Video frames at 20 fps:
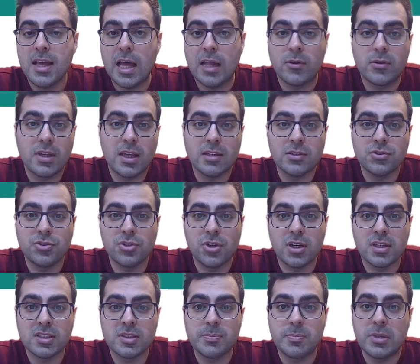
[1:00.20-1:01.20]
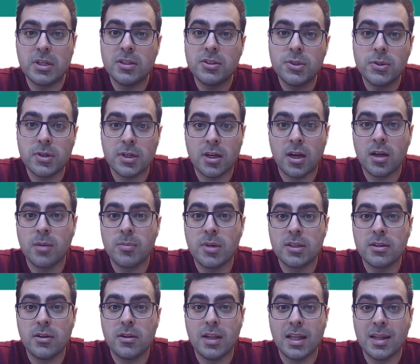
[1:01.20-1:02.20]
and you can just build your AI
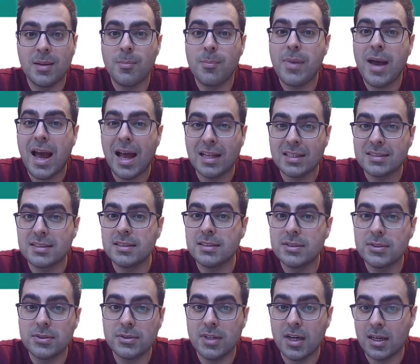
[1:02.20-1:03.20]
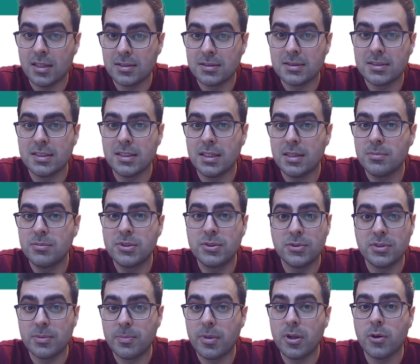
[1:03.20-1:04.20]
model and pass it to the other team to
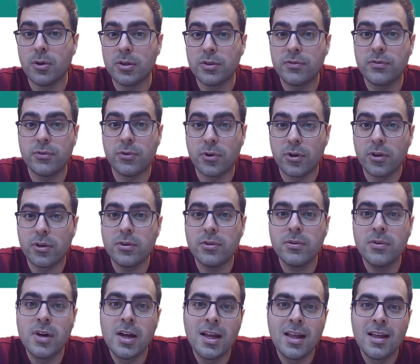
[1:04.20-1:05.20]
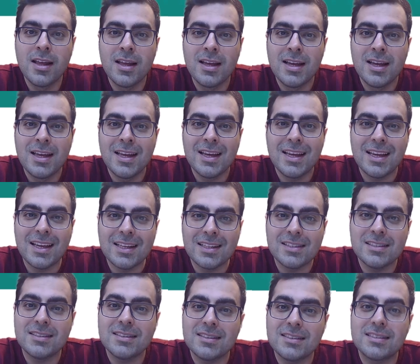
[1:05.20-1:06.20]
deploy it for you,
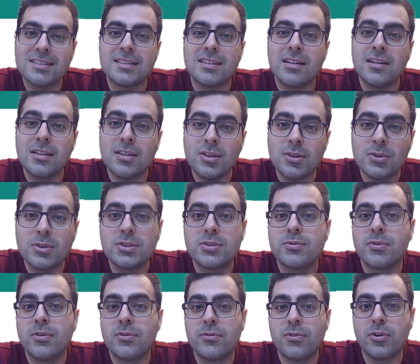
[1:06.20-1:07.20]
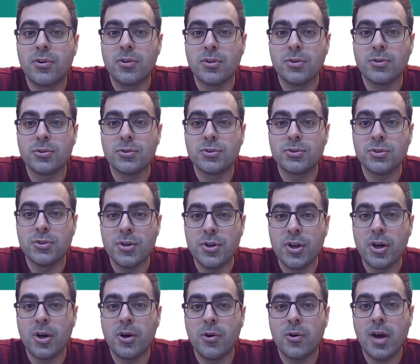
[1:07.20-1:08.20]
it is still useful for you to
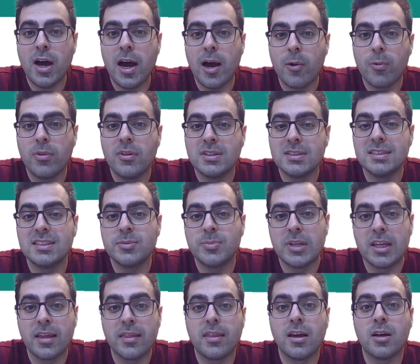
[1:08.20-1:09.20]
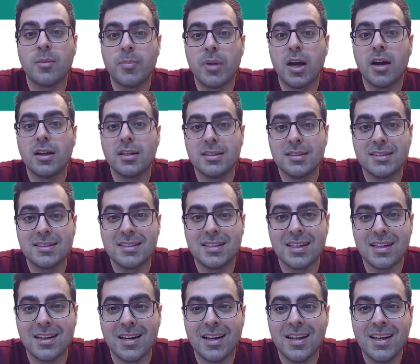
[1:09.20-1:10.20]
know how this is being done behind the
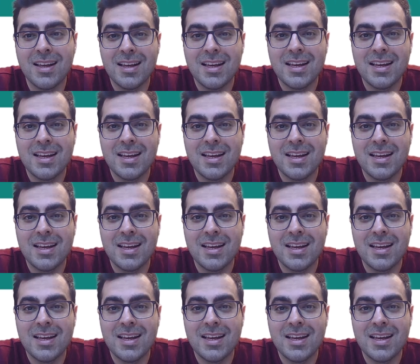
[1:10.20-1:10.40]
scene.